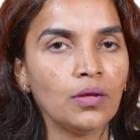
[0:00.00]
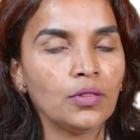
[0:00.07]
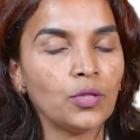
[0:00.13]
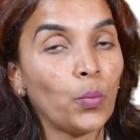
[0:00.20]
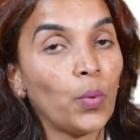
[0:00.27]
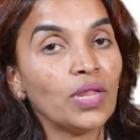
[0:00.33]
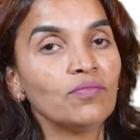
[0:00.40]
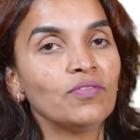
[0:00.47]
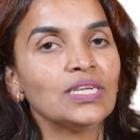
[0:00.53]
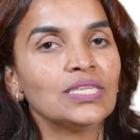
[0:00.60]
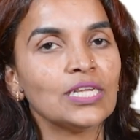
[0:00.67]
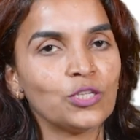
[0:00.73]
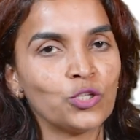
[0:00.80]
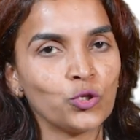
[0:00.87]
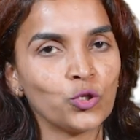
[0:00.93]
Now, when we
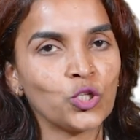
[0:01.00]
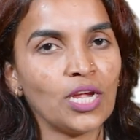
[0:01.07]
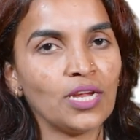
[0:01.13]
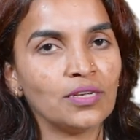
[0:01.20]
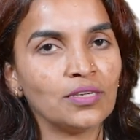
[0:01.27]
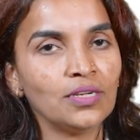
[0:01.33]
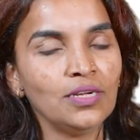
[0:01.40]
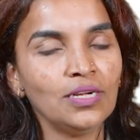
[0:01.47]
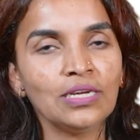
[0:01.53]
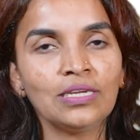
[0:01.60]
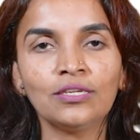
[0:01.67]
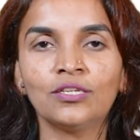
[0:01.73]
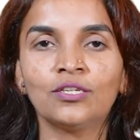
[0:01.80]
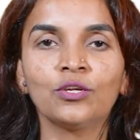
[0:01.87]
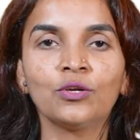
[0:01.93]
say society, it
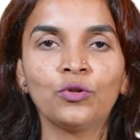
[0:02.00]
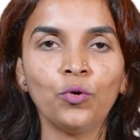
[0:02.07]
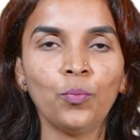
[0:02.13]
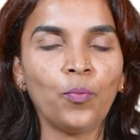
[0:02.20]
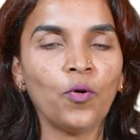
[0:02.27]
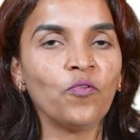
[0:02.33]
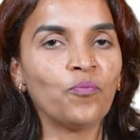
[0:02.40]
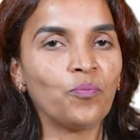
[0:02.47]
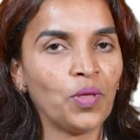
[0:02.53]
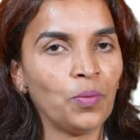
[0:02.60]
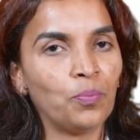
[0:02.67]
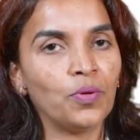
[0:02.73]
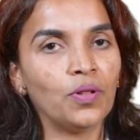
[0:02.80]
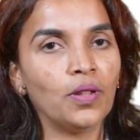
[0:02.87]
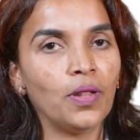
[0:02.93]
is the group of
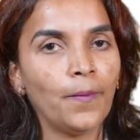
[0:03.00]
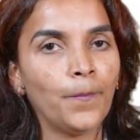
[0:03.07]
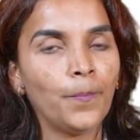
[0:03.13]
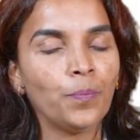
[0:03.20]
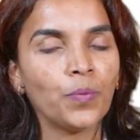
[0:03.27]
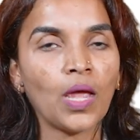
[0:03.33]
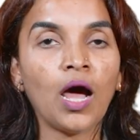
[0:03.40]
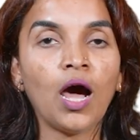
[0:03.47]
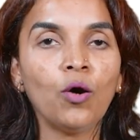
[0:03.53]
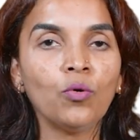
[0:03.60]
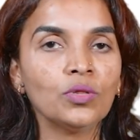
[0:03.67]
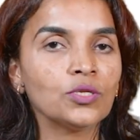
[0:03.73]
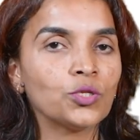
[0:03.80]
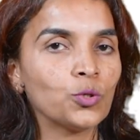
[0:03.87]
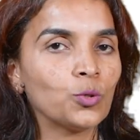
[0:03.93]
people, how
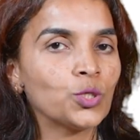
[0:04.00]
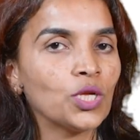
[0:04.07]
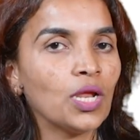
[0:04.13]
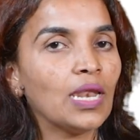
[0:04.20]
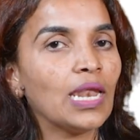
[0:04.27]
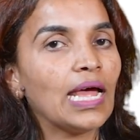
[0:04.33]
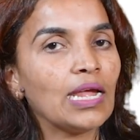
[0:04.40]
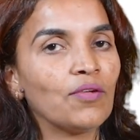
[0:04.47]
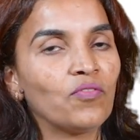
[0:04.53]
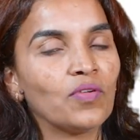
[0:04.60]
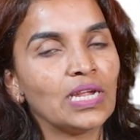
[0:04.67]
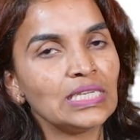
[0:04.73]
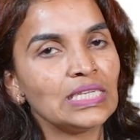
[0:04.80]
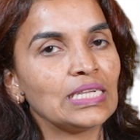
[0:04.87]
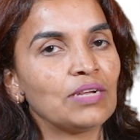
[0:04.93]
the social life
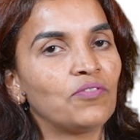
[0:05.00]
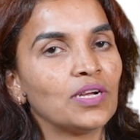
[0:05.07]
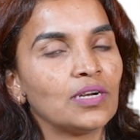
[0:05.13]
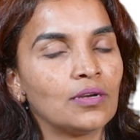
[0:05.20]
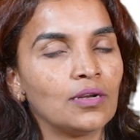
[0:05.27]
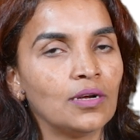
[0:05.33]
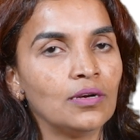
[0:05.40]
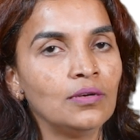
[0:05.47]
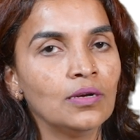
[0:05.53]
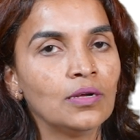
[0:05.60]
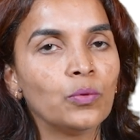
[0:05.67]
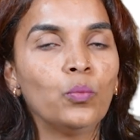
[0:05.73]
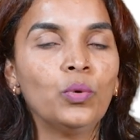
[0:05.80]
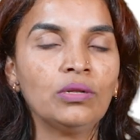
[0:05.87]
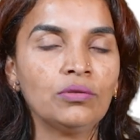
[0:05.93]
gets affected
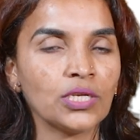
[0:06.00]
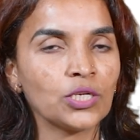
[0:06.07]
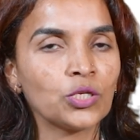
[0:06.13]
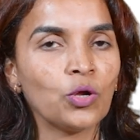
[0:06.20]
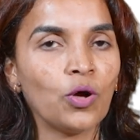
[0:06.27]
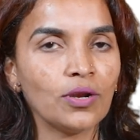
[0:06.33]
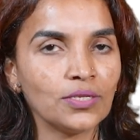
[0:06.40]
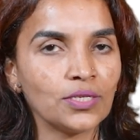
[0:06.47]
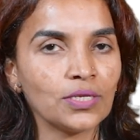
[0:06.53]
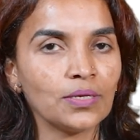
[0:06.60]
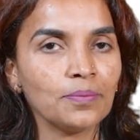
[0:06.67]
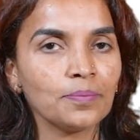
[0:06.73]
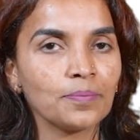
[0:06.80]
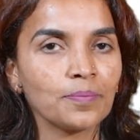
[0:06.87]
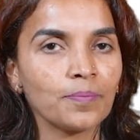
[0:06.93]
with technology.
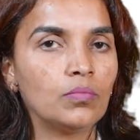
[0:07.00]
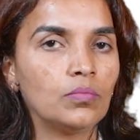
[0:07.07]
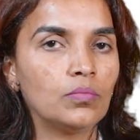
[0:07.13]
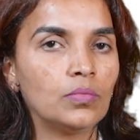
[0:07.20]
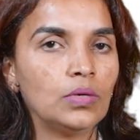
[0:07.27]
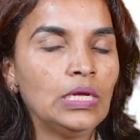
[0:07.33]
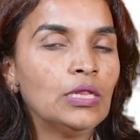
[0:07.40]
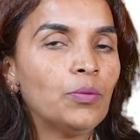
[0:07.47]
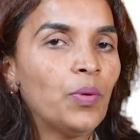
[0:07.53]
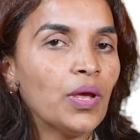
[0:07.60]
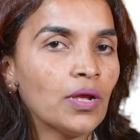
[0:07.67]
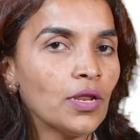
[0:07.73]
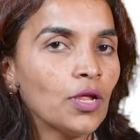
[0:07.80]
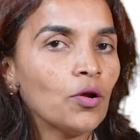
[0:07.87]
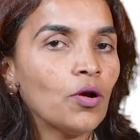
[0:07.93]
In the
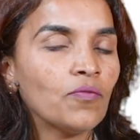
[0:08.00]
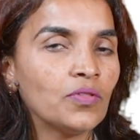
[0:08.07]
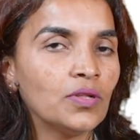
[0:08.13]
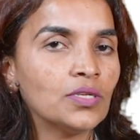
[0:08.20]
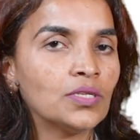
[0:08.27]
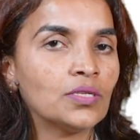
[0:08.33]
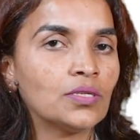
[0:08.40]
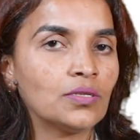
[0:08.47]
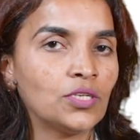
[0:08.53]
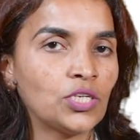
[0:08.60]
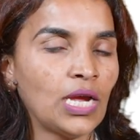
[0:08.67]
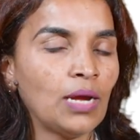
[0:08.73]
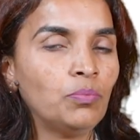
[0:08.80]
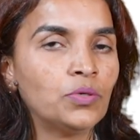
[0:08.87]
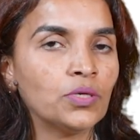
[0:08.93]
beginning of this
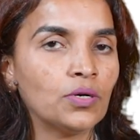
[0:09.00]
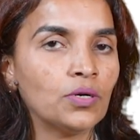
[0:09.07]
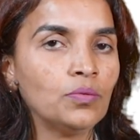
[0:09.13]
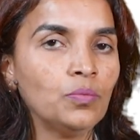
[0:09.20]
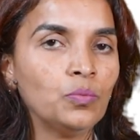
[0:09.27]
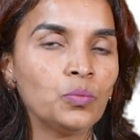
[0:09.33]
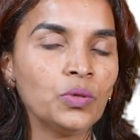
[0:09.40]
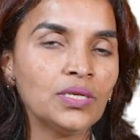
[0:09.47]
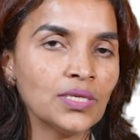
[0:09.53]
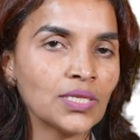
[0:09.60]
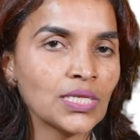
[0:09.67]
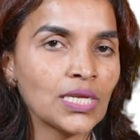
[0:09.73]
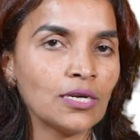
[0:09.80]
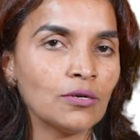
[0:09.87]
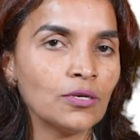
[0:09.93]
chapter, we
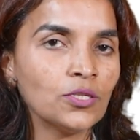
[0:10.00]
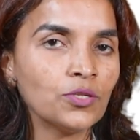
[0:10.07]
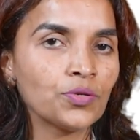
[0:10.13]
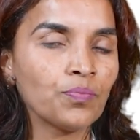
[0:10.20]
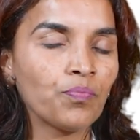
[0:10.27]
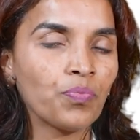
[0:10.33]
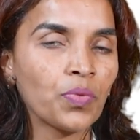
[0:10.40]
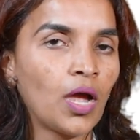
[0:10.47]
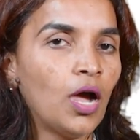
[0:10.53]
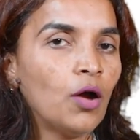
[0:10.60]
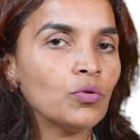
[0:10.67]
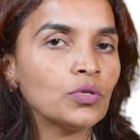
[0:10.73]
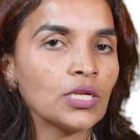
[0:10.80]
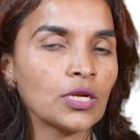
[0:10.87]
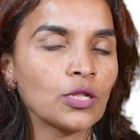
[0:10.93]
discussed
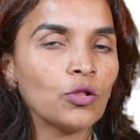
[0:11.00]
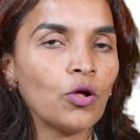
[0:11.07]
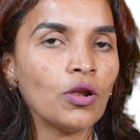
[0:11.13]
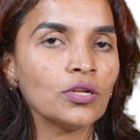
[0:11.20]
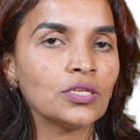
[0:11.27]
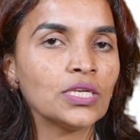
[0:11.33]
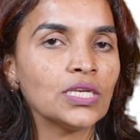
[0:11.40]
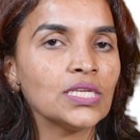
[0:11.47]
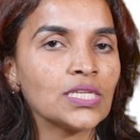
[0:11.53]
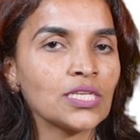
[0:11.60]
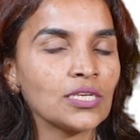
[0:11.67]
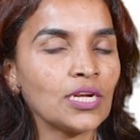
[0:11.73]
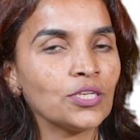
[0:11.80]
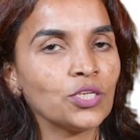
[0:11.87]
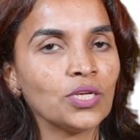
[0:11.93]
how technology is
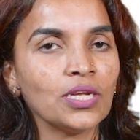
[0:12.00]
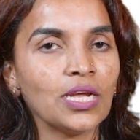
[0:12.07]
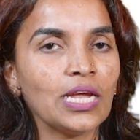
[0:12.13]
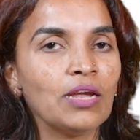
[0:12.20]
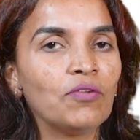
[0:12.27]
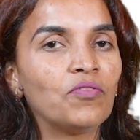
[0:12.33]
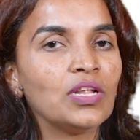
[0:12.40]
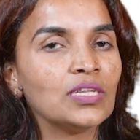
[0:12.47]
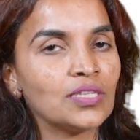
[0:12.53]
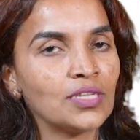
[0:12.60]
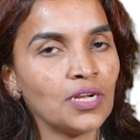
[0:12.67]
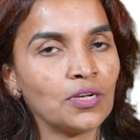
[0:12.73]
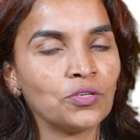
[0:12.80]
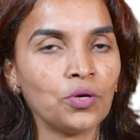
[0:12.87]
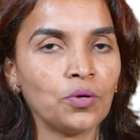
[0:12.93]
touching every
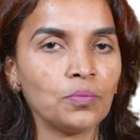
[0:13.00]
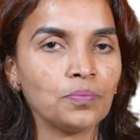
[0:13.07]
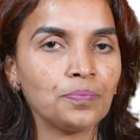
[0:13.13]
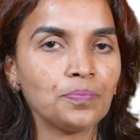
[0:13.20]
sector.